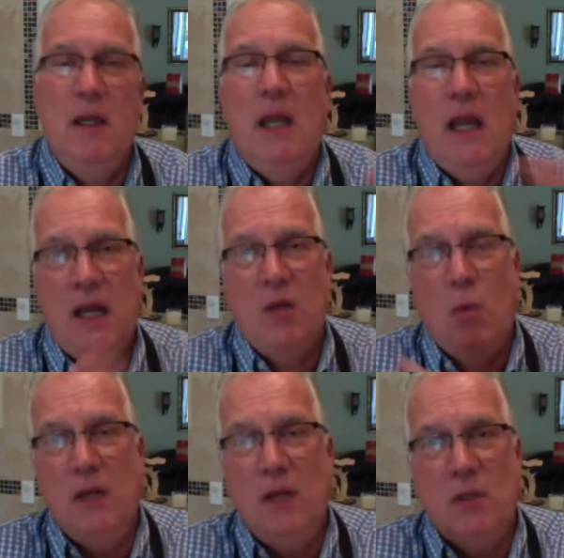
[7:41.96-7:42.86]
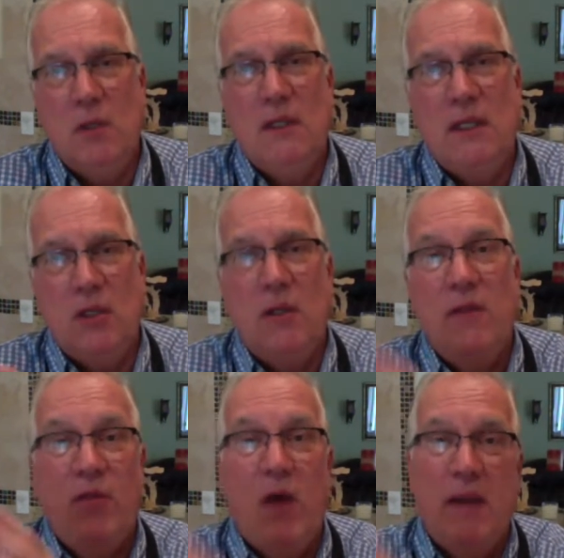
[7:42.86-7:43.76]
and one really good
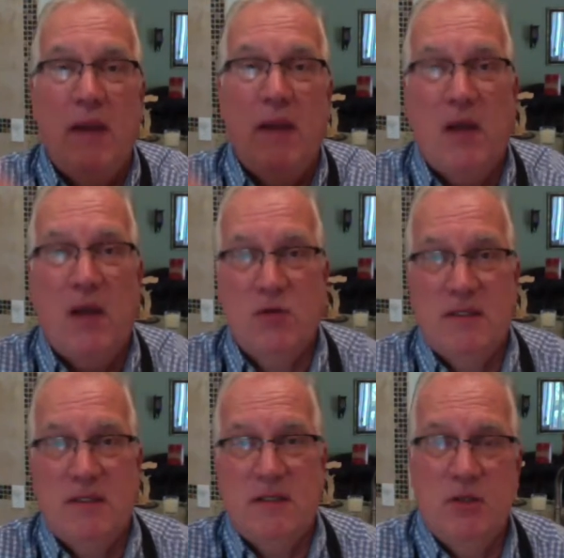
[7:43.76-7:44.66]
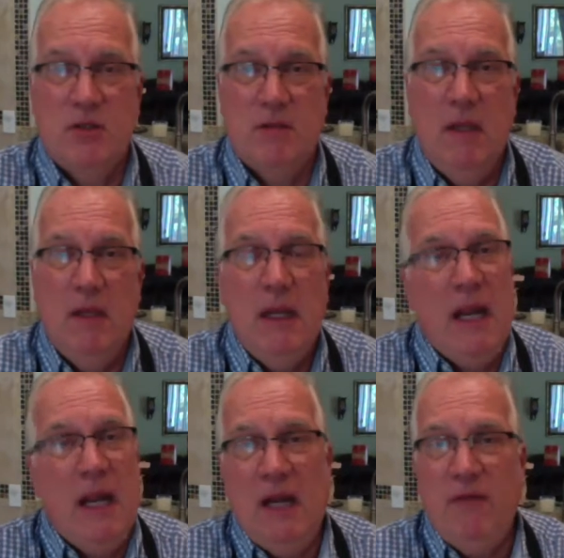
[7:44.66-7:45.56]
thought-by-thought translation.
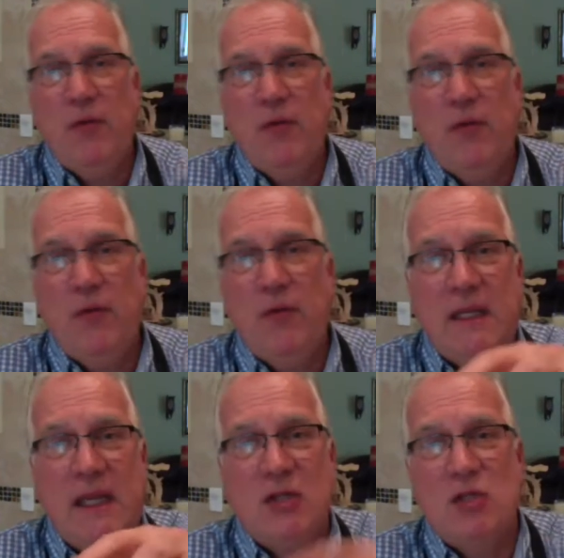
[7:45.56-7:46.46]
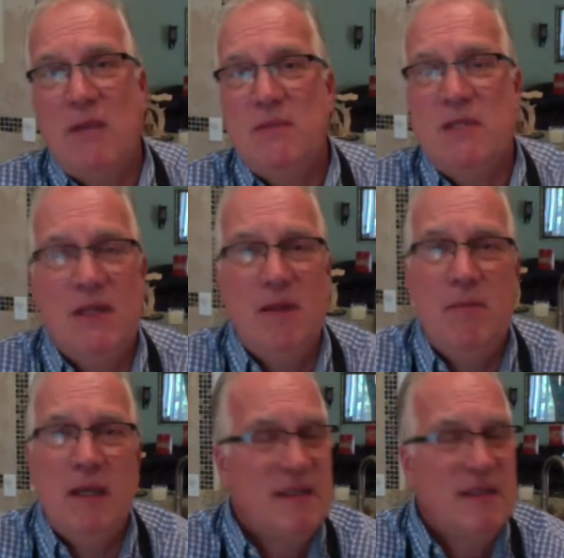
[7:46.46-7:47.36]
And if you want to throw the King James into the
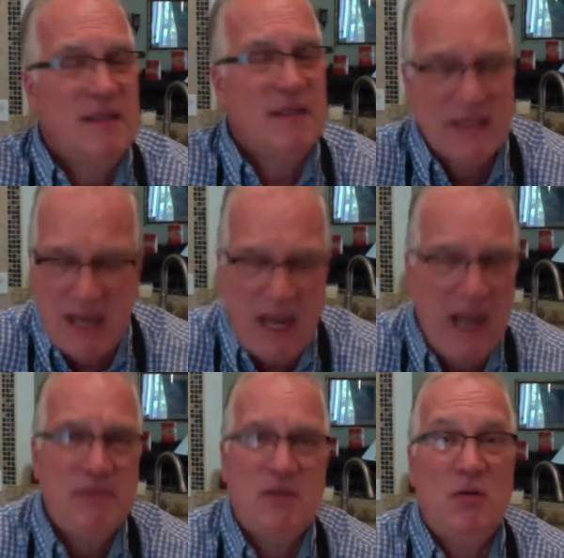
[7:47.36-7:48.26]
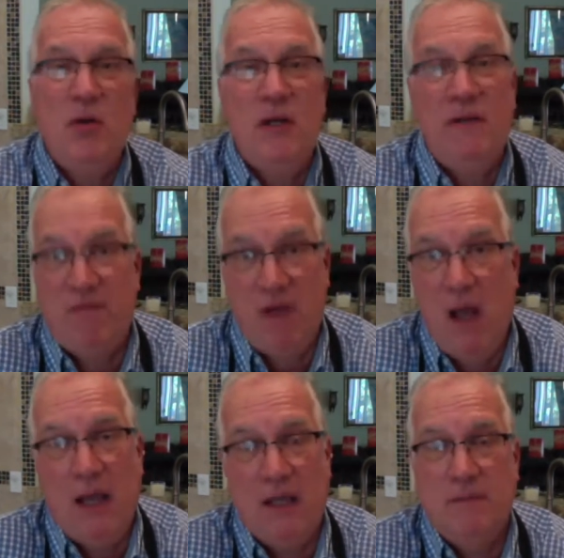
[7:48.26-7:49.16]
mix, that's absolutely
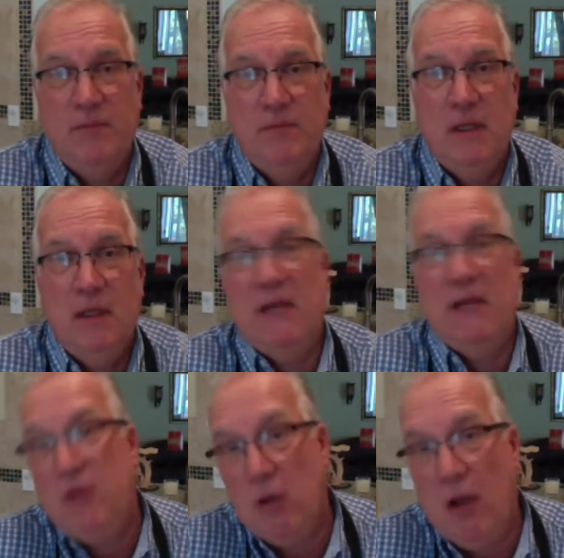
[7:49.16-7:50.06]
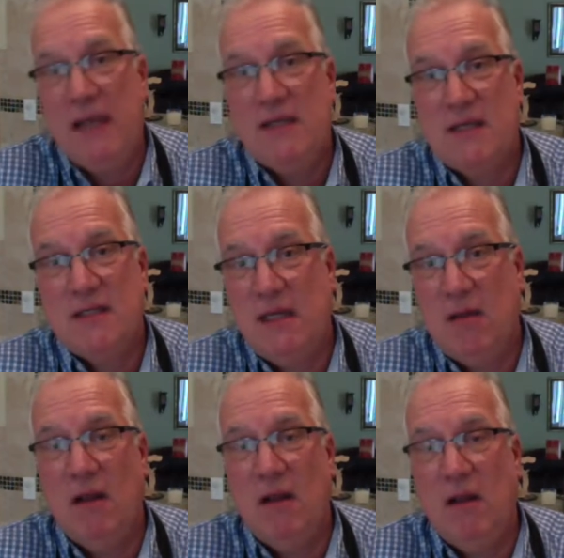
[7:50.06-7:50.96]
fine. If you like
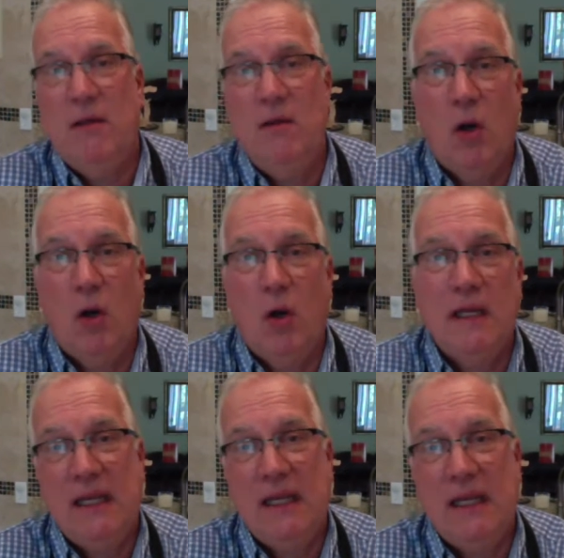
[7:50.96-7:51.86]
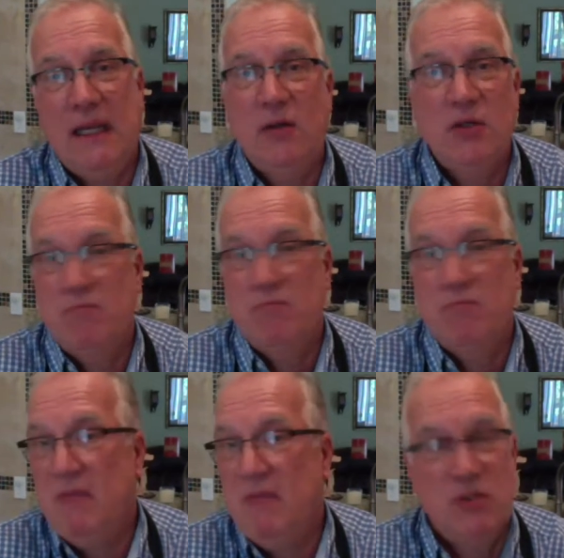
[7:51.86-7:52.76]
1611 archaic English,
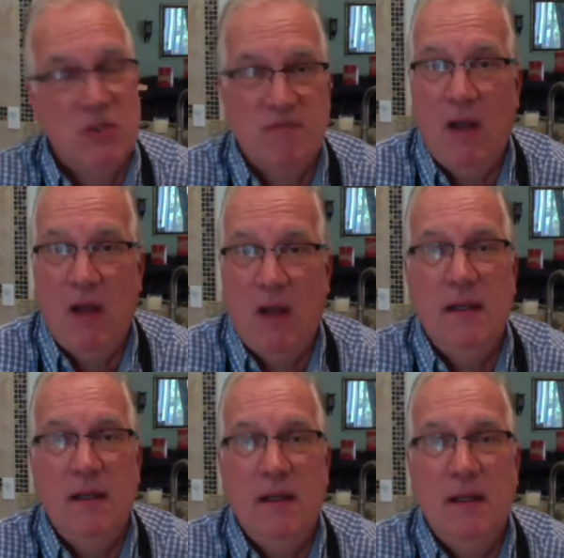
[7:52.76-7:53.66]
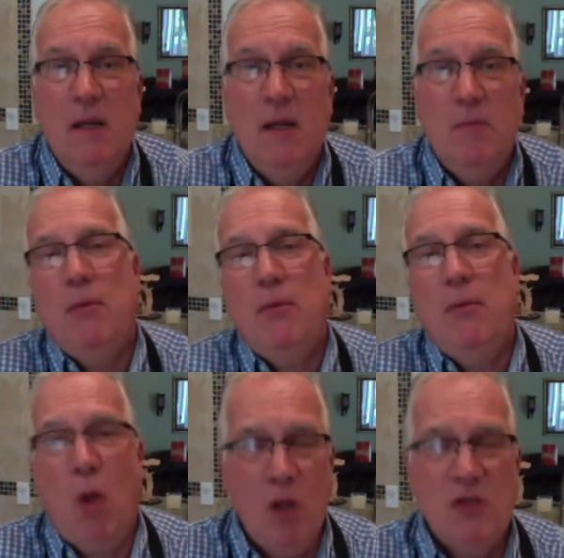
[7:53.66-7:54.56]
that's just fine. But I would
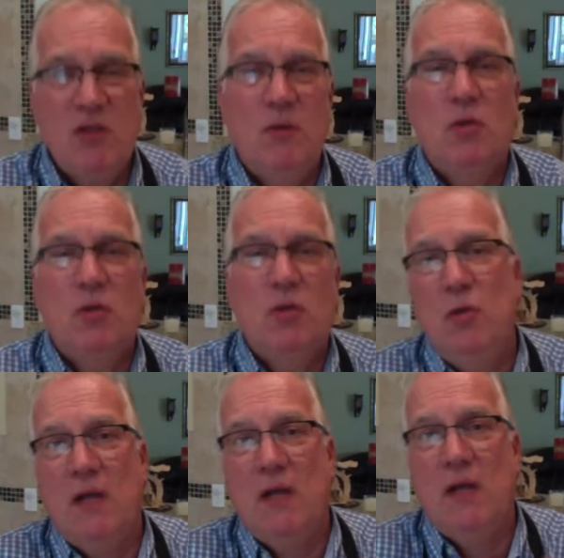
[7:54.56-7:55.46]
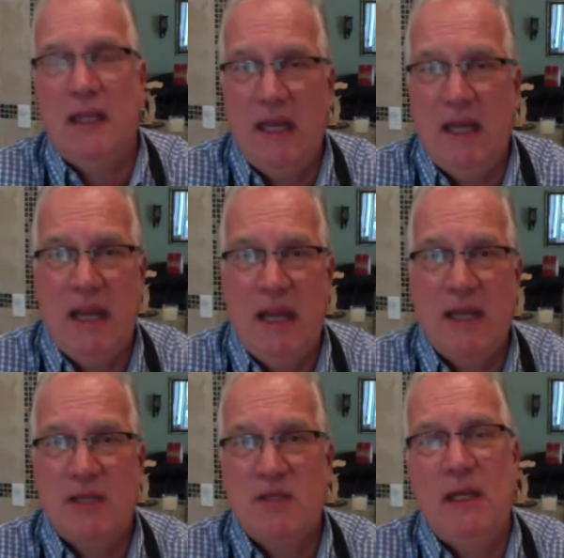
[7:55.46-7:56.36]
also include like an
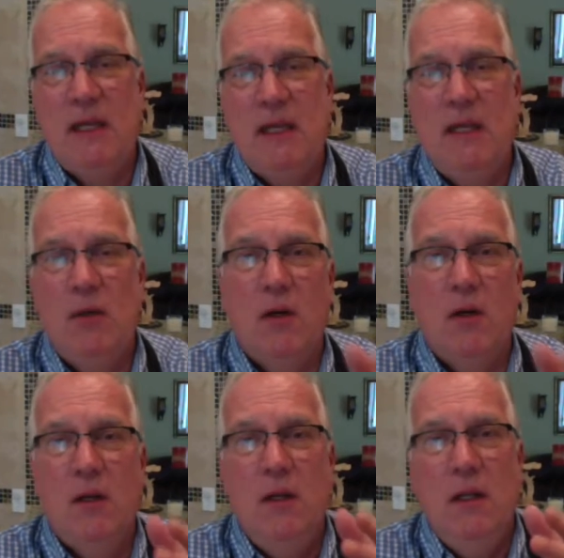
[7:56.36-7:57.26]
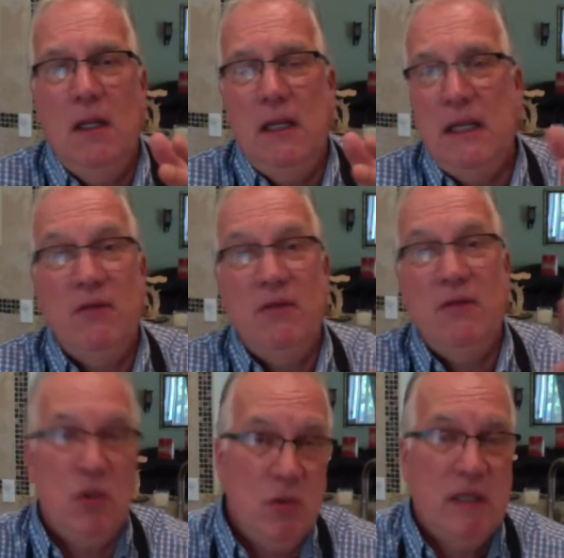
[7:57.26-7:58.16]
NASB or even the
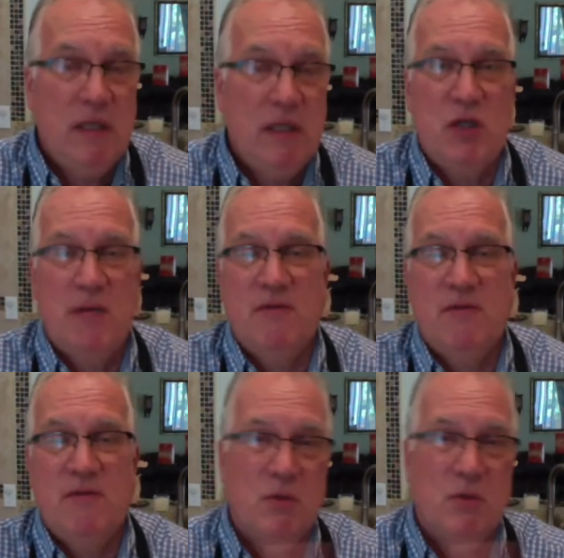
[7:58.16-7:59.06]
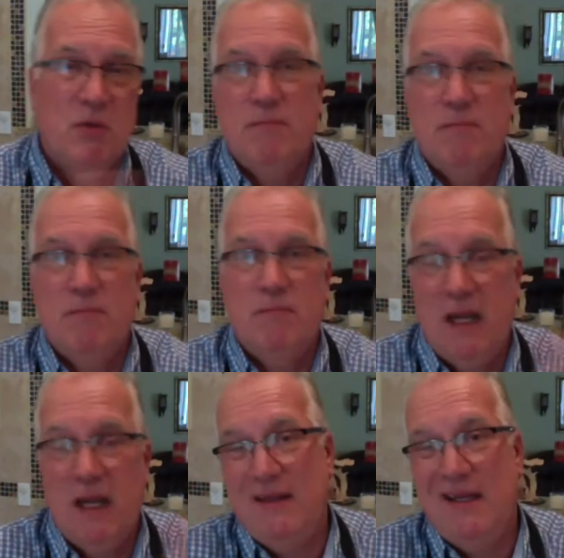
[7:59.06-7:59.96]
New King James Version, which is kind of the